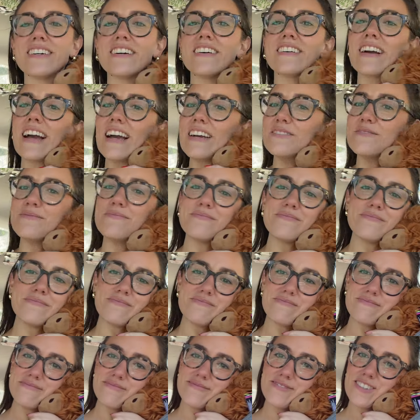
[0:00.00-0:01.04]
Okay,
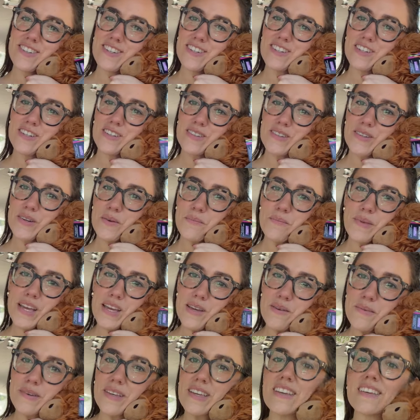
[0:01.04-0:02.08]
look at a little
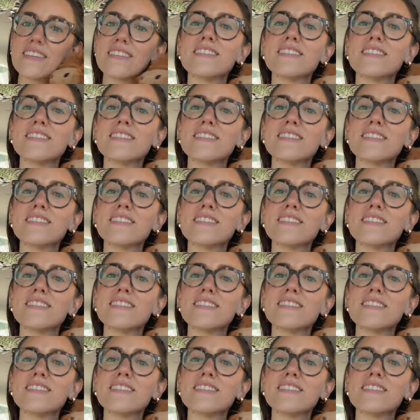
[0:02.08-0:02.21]
baby.